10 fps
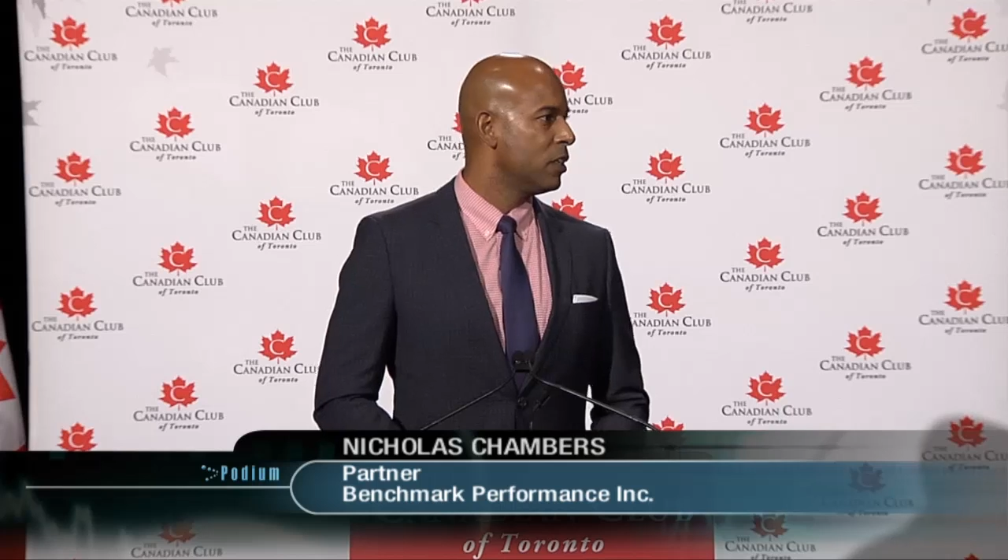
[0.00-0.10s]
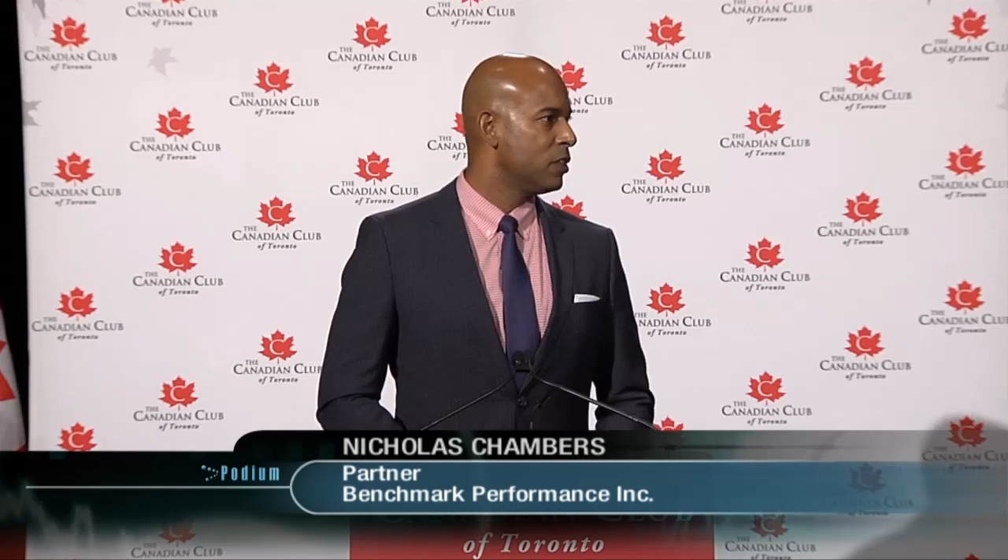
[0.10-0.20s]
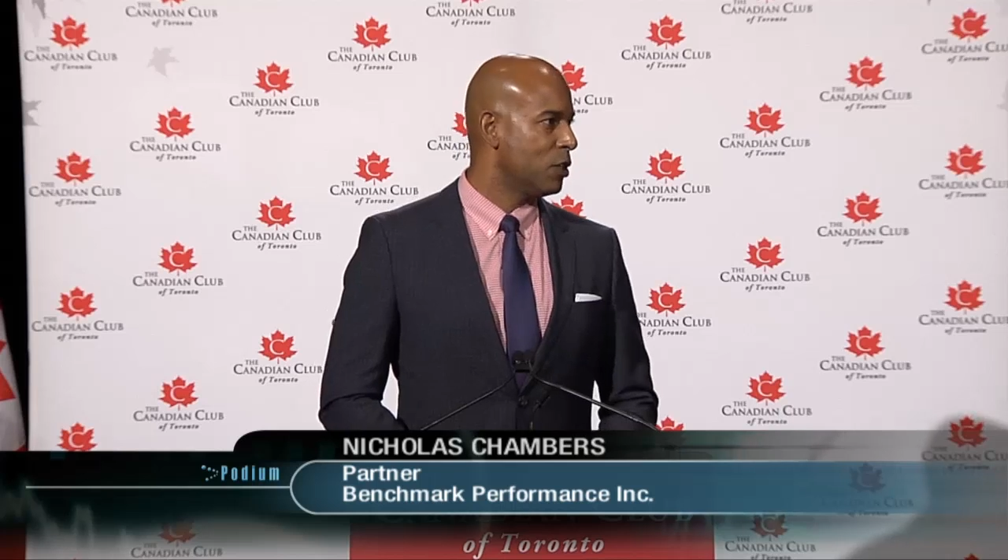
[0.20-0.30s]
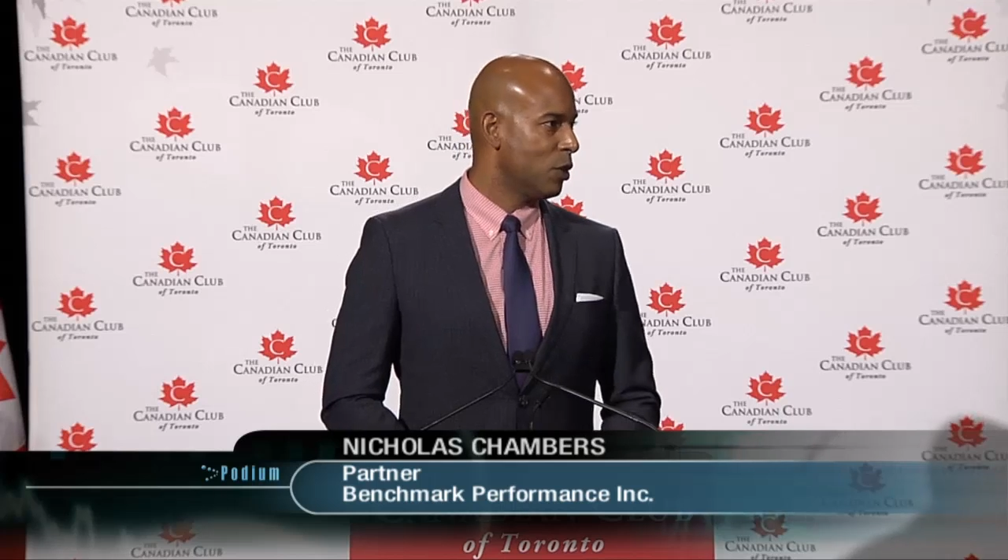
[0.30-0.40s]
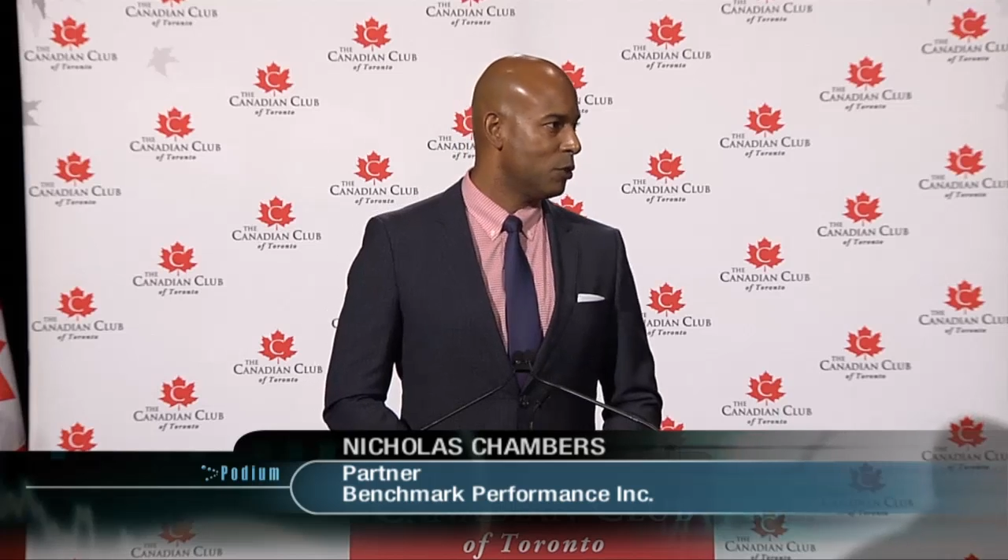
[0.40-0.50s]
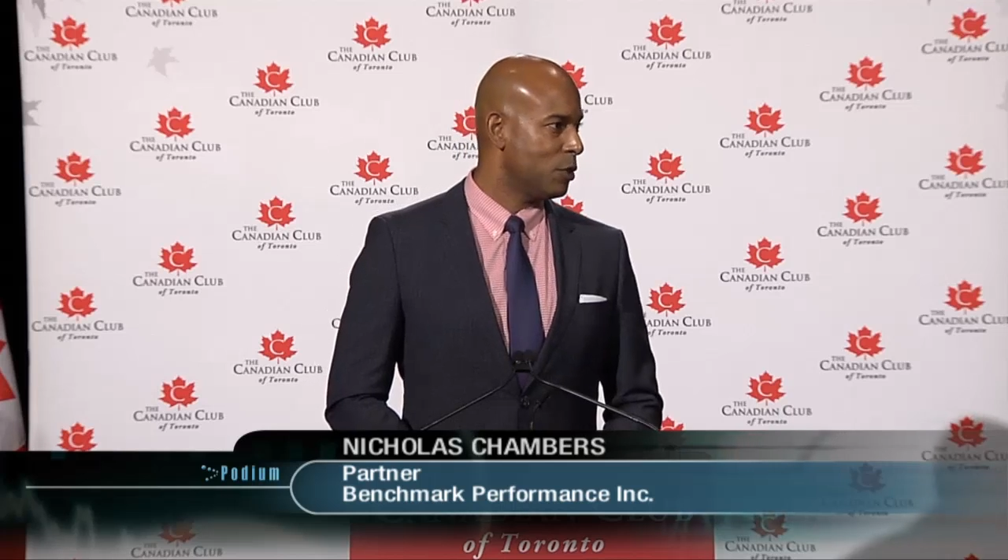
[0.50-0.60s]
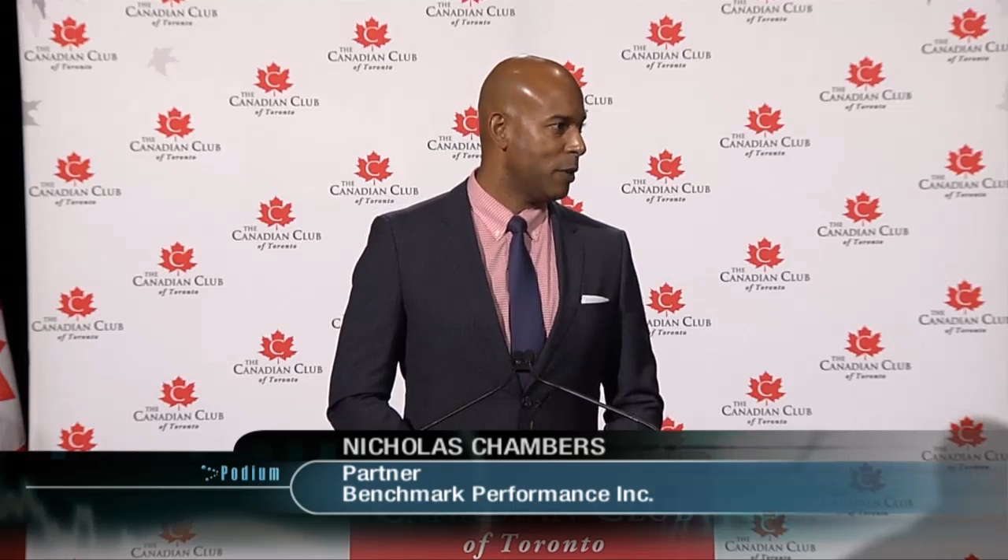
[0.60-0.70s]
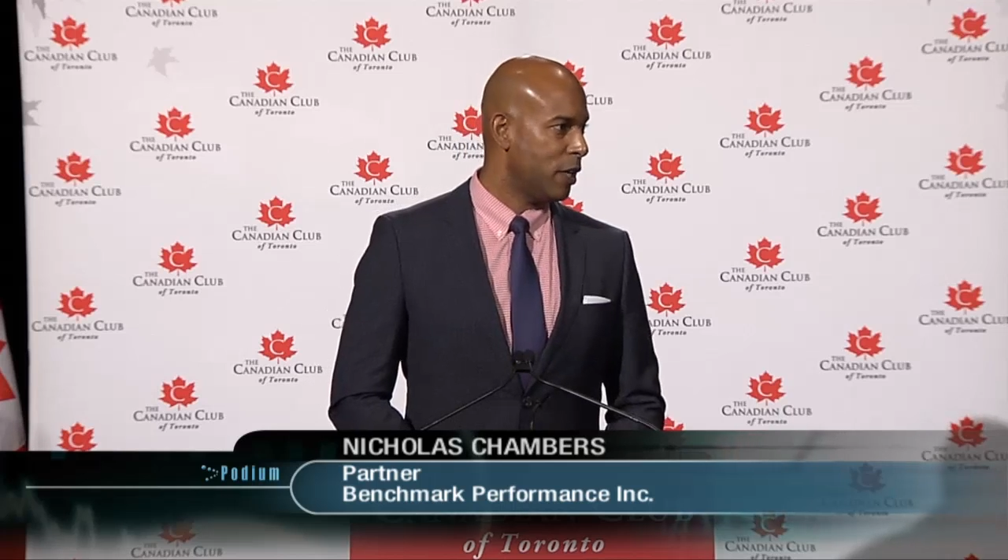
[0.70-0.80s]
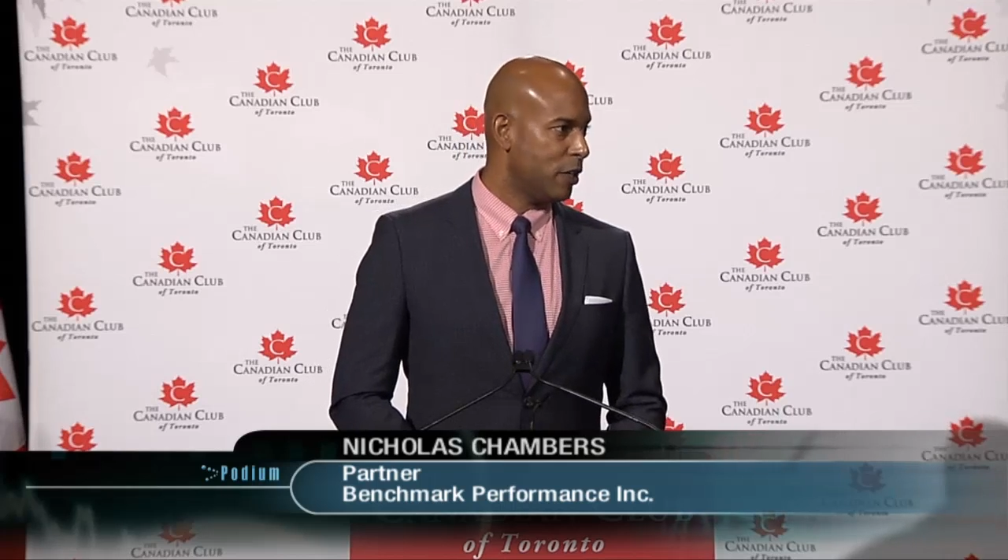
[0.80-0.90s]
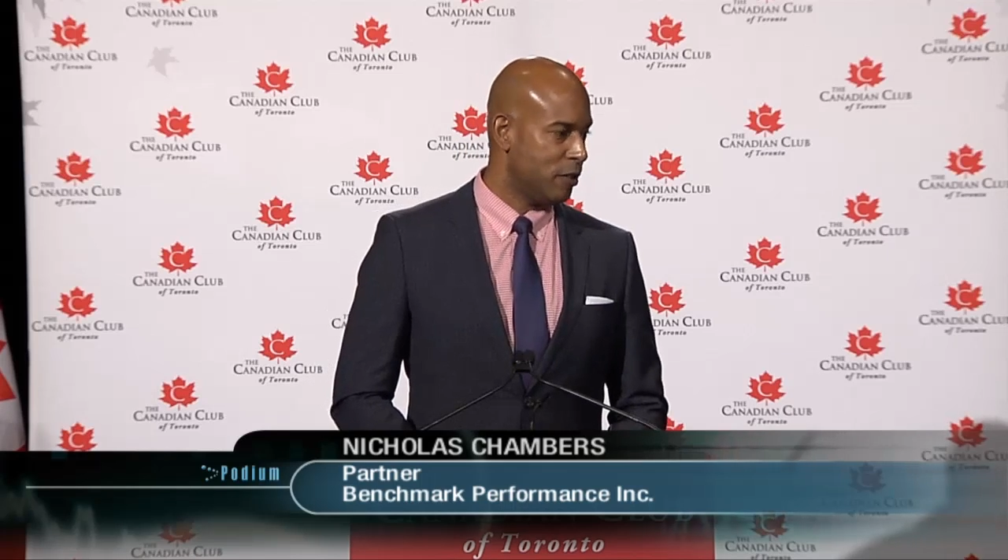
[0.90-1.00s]
to know
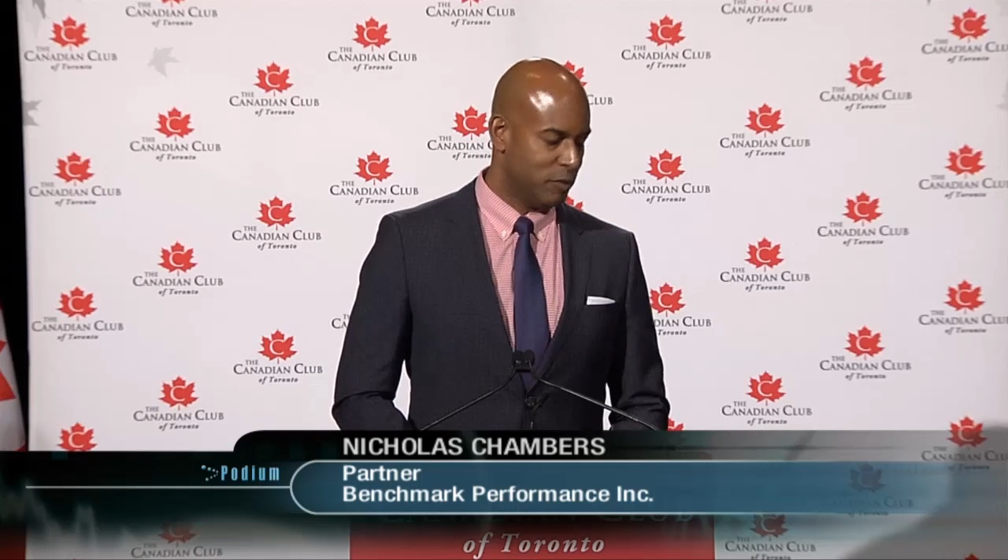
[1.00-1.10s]
Jamaica.